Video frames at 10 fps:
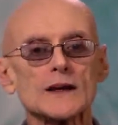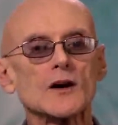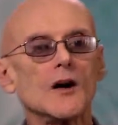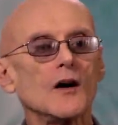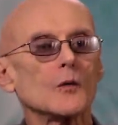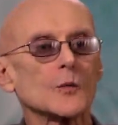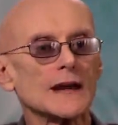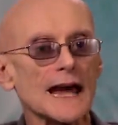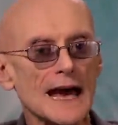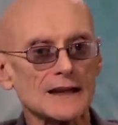we call
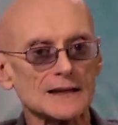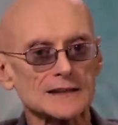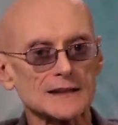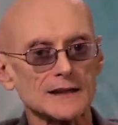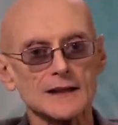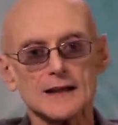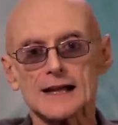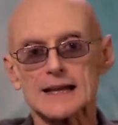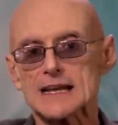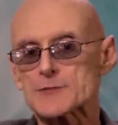reality
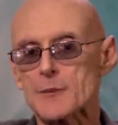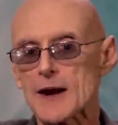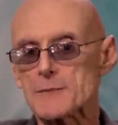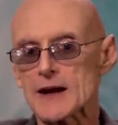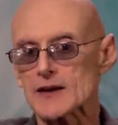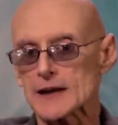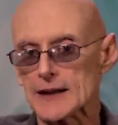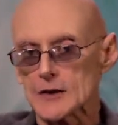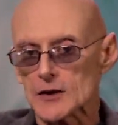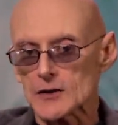is
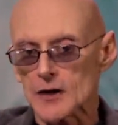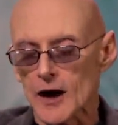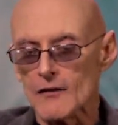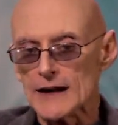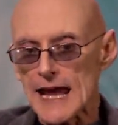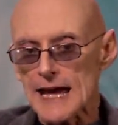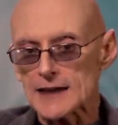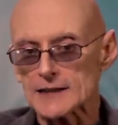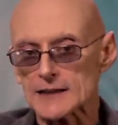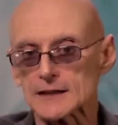primarily
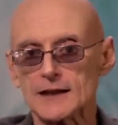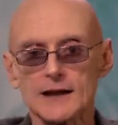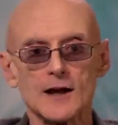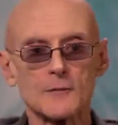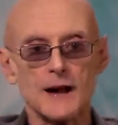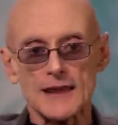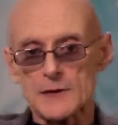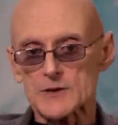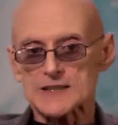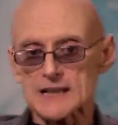co-enacted by the
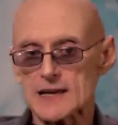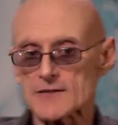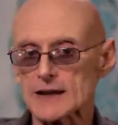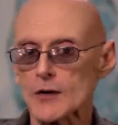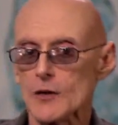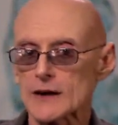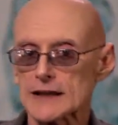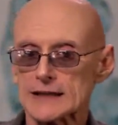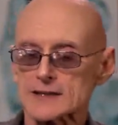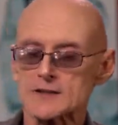perceiving
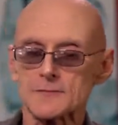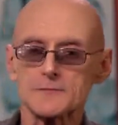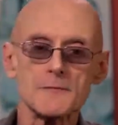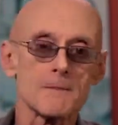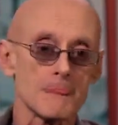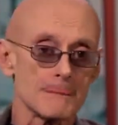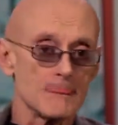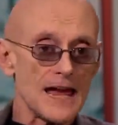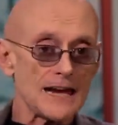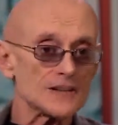organism
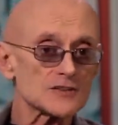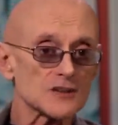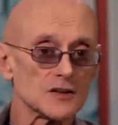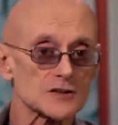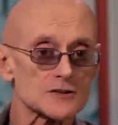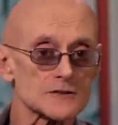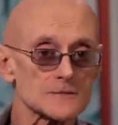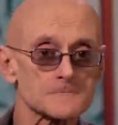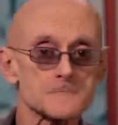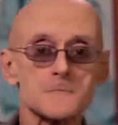and its culture,
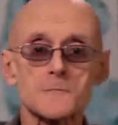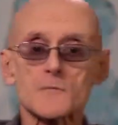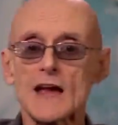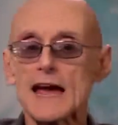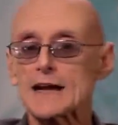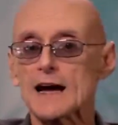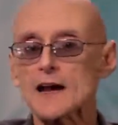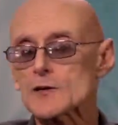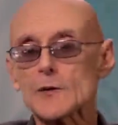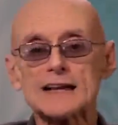and
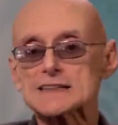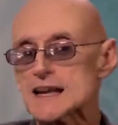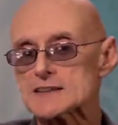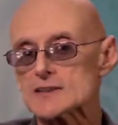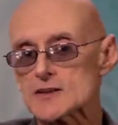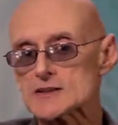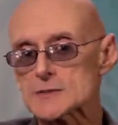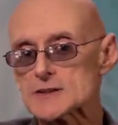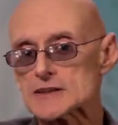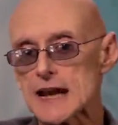otherwise has no
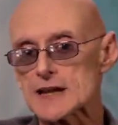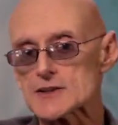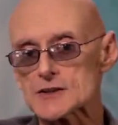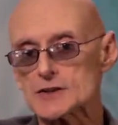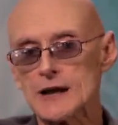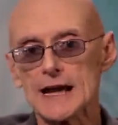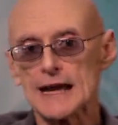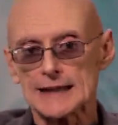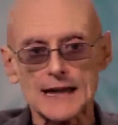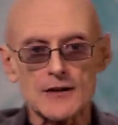substantial
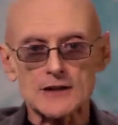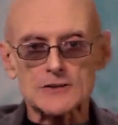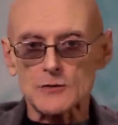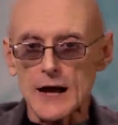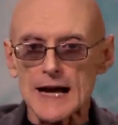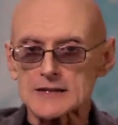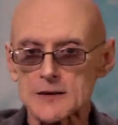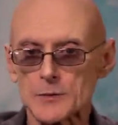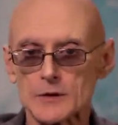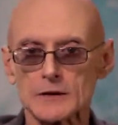
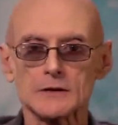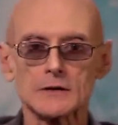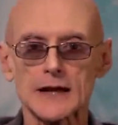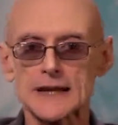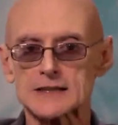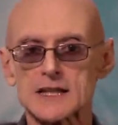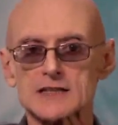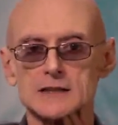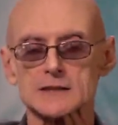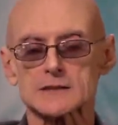characterizable
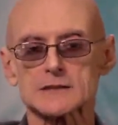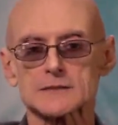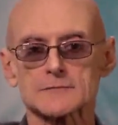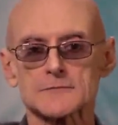existence.